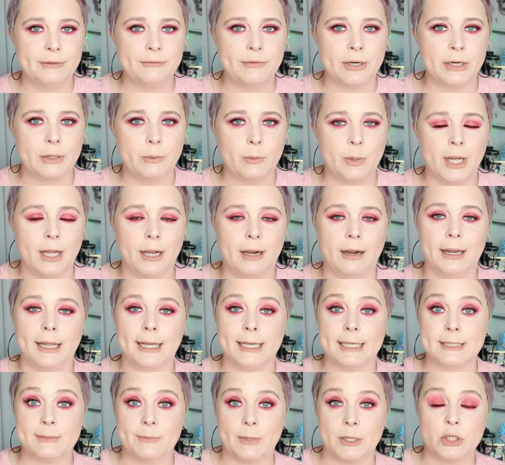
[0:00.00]
very well,
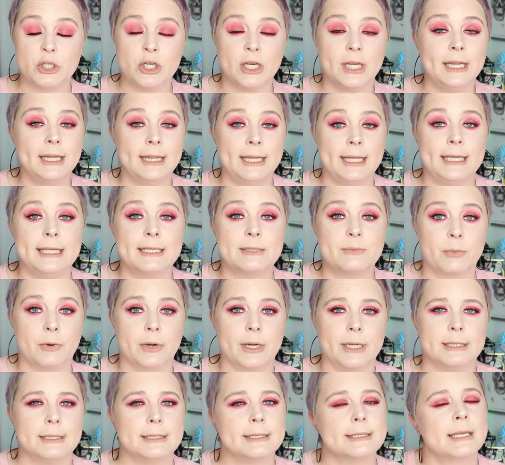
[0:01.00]
especially these
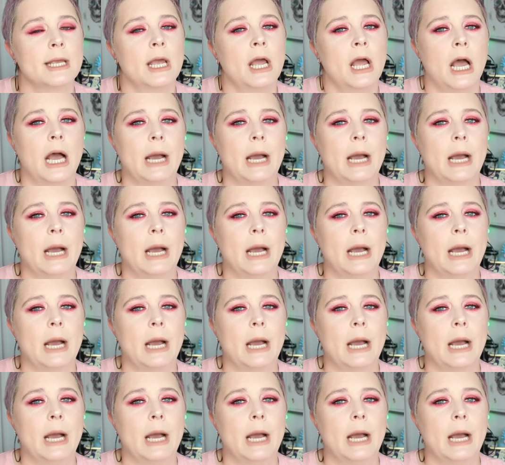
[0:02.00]
prints.